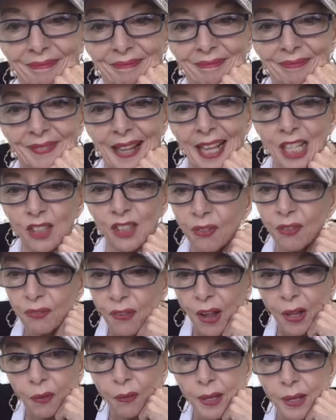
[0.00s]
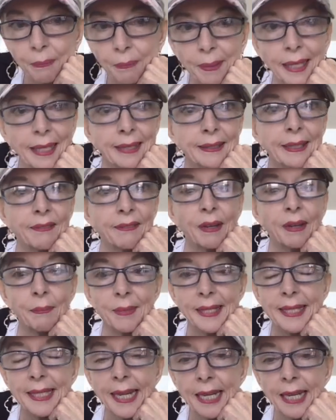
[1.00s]
Thanks for following me. If I
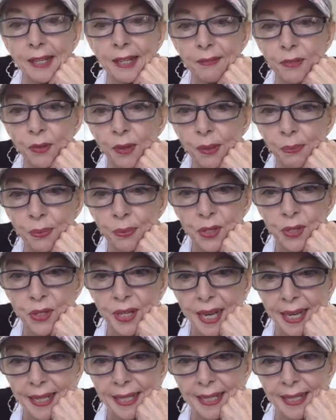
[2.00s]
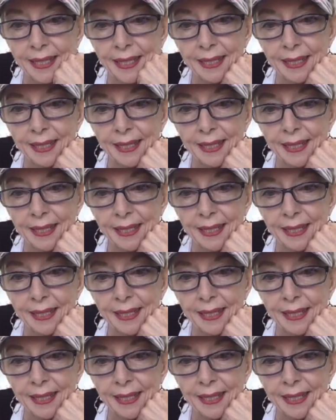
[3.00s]
missed any of you, I appreciate it.